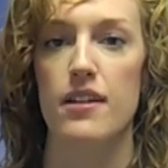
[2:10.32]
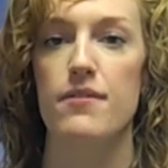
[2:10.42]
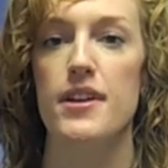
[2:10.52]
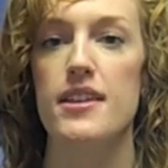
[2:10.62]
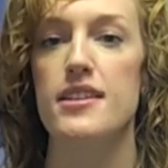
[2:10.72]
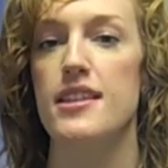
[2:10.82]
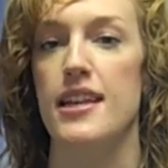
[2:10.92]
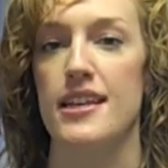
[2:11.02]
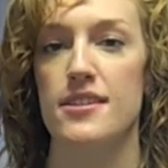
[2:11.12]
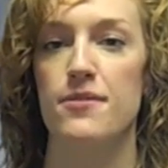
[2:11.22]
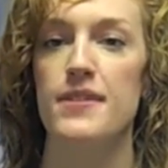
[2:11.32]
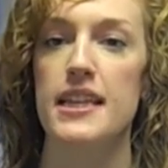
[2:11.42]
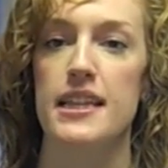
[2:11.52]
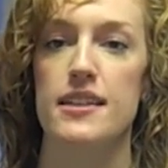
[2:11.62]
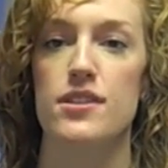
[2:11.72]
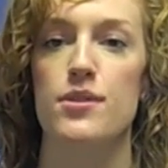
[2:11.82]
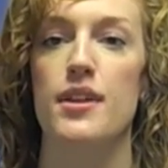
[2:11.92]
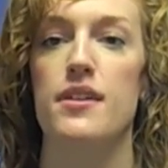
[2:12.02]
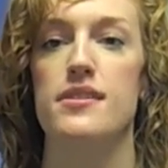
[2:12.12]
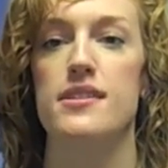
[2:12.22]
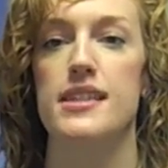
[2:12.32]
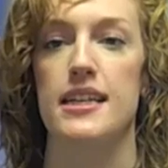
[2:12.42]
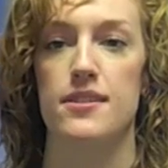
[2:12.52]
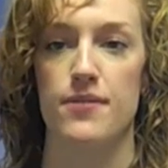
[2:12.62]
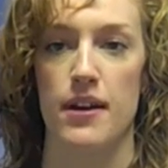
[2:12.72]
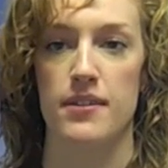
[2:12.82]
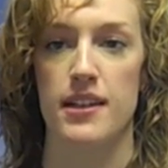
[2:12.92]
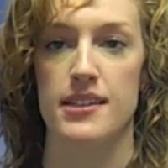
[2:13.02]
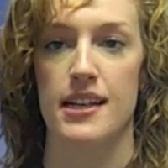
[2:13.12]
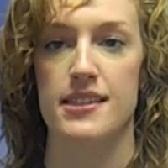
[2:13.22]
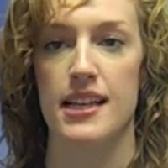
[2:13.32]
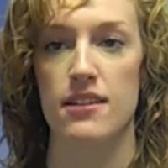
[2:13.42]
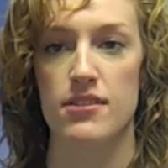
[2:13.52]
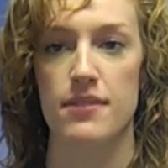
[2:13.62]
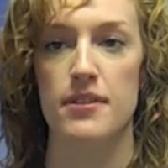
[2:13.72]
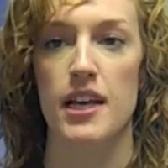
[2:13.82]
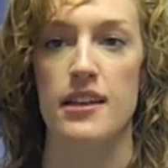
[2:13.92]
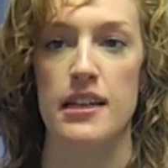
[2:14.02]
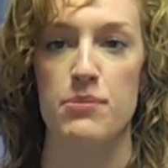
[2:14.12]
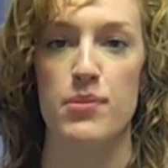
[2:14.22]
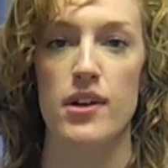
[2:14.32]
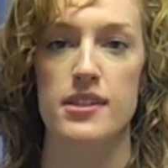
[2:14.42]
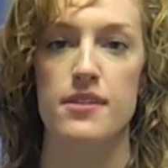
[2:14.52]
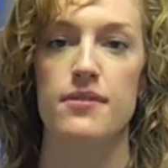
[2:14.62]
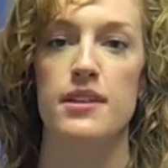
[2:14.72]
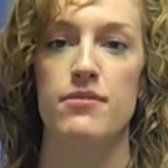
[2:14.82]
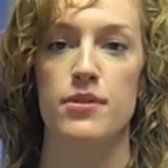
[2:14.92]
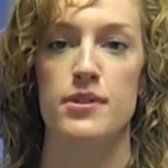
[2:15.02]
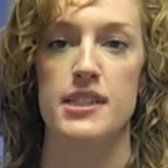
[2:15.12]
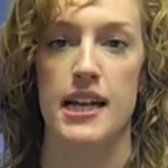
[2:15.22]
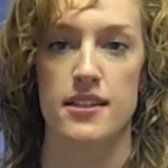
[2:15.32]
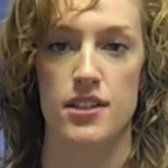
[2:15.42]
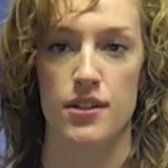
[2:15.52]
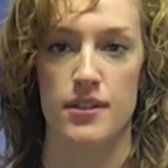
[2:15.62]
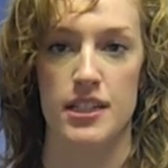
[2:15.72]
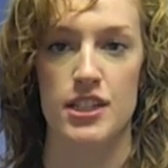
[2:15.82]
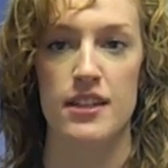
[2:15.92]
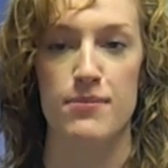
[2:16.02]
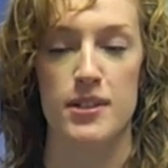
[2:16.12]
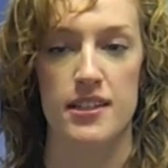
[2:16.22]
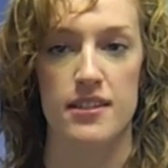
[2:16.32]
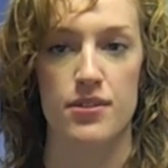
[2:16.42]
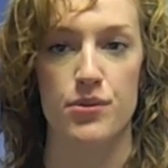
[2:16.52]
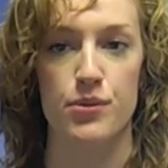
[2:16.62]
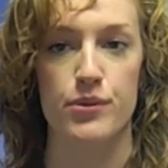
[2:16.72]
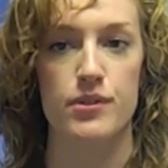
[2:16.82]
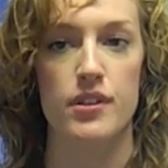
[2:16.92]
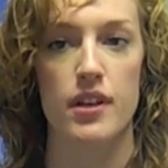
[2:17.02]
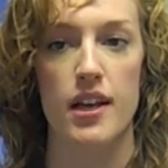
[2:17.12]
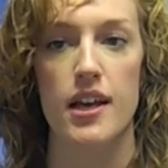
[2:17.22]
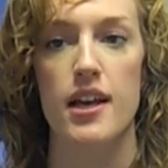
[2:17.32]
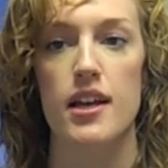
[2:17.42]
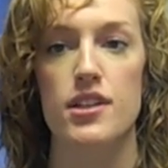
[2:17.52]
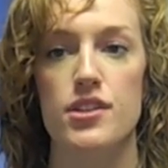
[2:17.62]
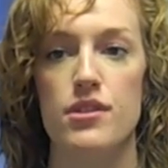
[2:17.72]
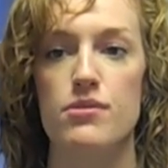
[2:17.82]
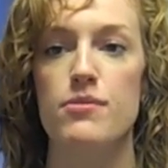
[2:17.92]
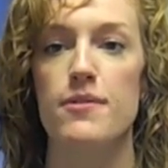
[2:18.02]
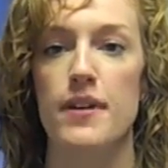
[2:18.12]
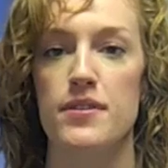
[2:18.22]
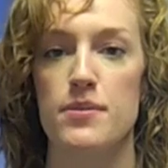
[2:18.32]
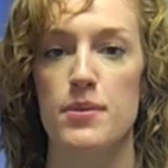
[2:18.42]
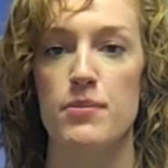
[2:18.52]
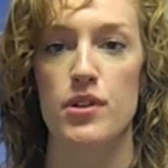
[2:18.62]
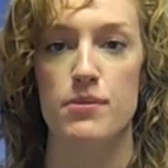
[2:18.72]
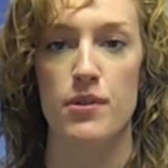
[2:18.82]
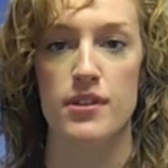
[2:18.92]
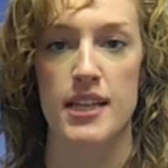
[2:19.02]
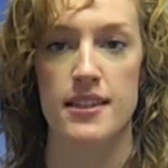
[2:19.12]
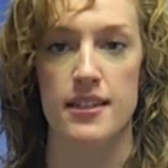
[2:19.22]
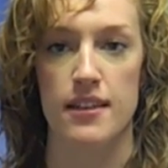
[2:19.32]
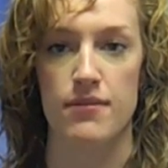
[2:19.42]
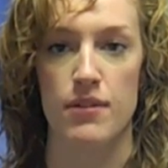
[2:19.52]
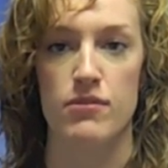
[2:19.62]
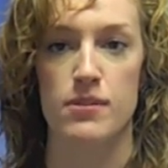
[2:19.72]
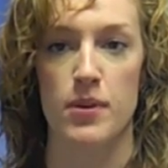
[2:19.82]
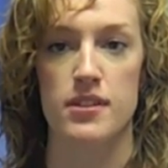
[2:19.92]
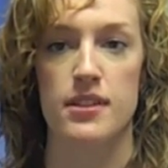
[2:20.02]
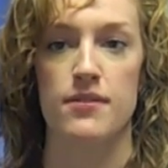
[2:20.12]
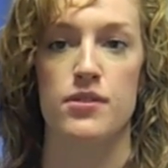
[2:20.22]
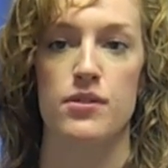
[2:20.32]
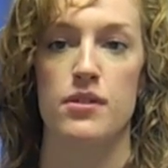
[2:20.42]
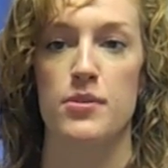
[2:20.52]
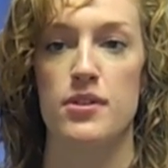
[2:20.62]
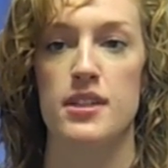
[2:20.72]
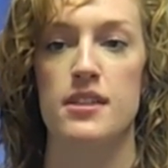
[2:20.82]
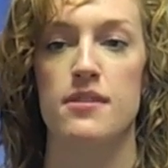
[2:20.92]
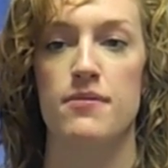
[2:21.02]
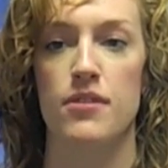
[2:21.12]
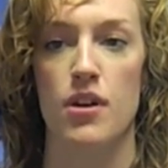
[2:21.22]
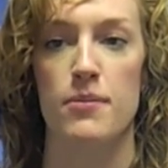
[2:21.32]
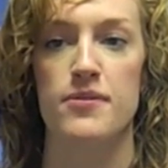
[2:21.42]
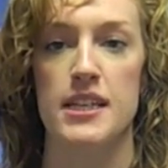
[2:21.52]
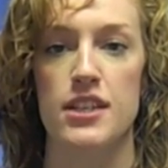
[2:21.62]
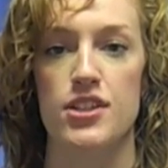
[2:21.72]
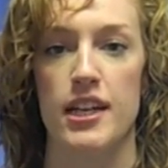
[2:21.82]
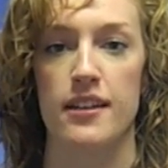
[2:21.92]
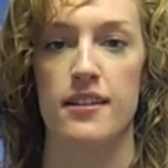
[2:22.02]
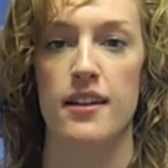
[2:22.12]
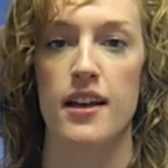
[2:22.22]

Further to this, Felix 2006 found that accelerative learning positively influenced attitude and achievement in schools. Children were found to be much more attentive and responsive to a communicative form of teaching.